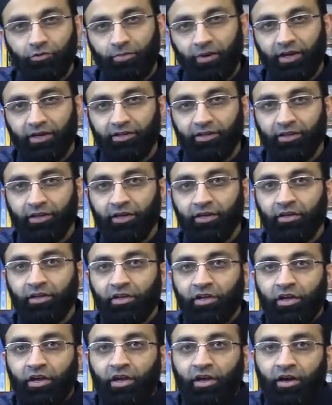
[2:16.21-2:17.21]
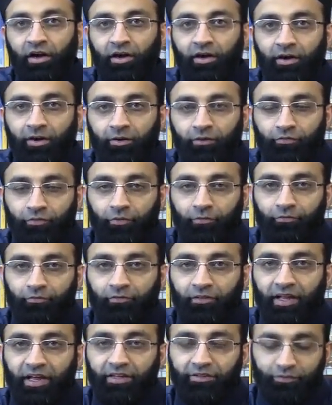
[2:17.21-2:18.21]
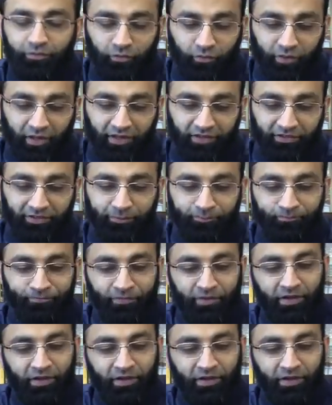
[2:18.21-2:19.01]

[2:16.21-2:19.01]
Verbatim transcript: subhanallah, uh, from last few days.